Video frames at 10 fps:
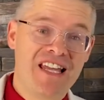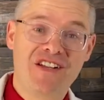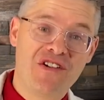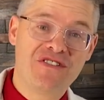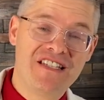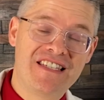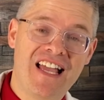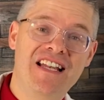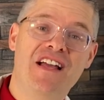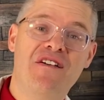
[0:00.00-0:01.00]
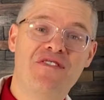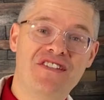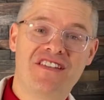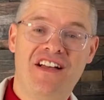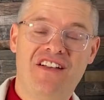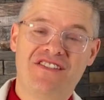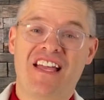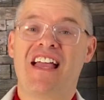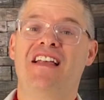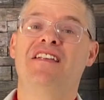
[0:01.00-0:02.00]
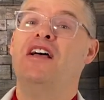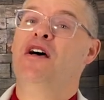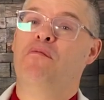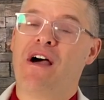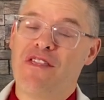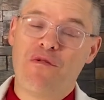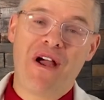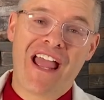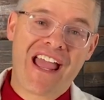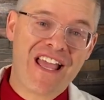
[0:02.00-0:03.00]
Then it goes inside of the cells and by the way,